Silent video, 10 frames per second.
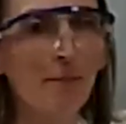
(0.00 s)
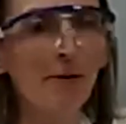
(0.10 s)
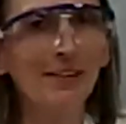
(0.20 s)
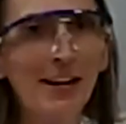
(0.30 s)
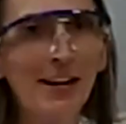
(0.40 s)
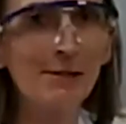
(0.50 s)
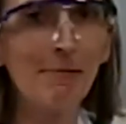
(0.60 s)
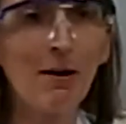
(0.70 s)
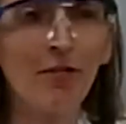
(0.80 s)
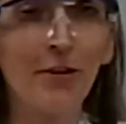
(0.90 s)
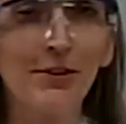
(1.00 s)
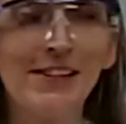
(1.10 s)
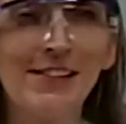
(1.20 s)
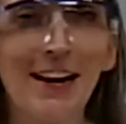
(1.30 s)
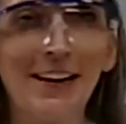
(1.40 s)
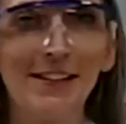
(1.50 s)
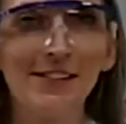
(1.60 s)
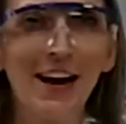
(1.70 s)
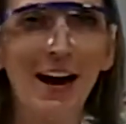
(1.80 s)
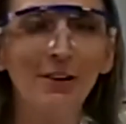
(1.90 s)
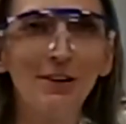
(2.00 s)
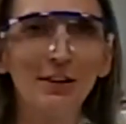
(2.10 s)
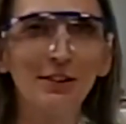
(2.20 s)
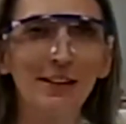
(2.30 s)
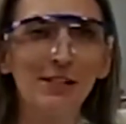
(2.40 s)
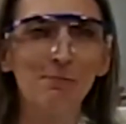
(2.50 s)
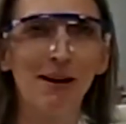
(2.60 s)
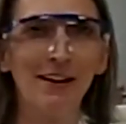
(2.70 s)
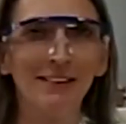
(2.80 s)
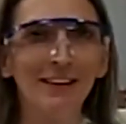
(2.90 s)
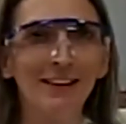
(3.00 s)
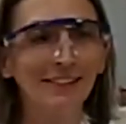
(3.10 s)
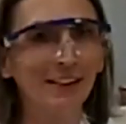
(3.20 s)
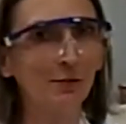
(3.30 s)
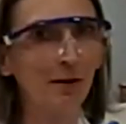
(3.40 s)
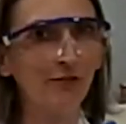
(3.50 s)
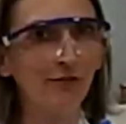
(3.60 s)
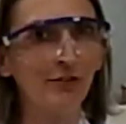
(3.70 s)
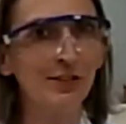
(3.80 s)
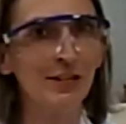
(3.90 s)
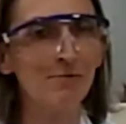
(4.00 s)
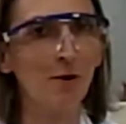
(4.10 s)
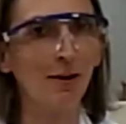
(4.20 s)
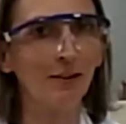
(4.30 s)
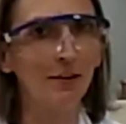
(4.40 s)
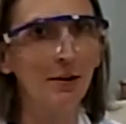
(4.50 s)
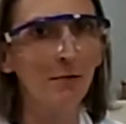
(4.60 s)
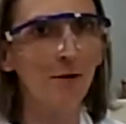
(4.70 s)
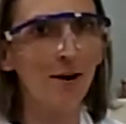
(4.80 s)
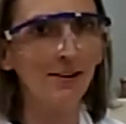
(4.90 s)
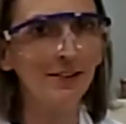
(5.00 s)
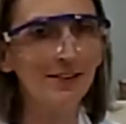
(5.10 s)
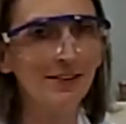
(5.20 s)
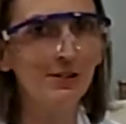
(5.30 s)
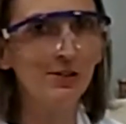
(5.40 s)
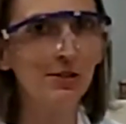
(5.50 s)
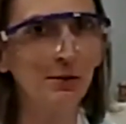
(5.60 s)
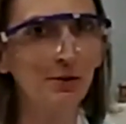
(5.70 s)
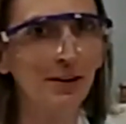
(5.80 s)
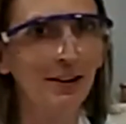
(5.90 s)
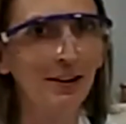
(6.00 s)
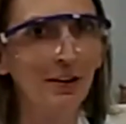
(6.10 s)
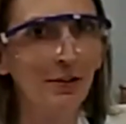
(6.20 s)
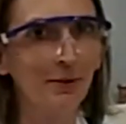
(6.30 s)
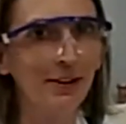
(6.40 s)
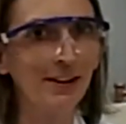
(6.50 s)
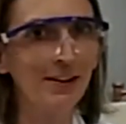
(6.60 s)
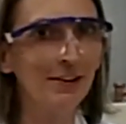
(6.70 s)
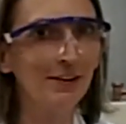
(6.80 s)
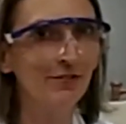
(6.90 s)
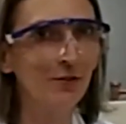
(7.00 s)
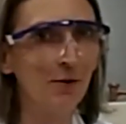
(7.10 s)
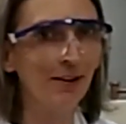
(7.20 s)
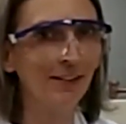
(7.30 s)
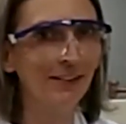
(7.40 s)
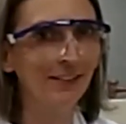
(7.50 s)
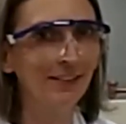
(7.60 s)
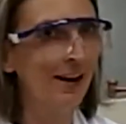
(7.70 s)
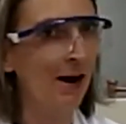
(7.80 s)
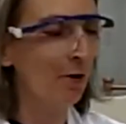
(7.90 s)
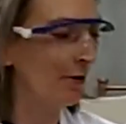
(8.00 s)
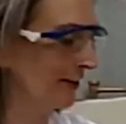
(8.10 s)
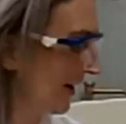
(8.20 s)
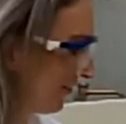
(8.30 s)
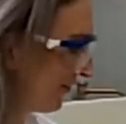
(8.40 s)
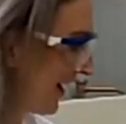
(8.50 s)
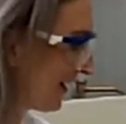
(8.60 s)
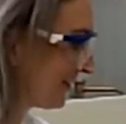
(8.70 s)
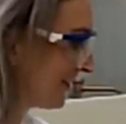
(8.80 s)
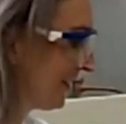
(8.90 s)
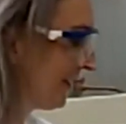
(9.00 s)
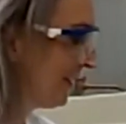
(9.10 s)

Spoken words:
But it takes about 30 seconds. How long do you think it's been? Let's make 15 more. 1, 2, 3, 4. Going kind of fast.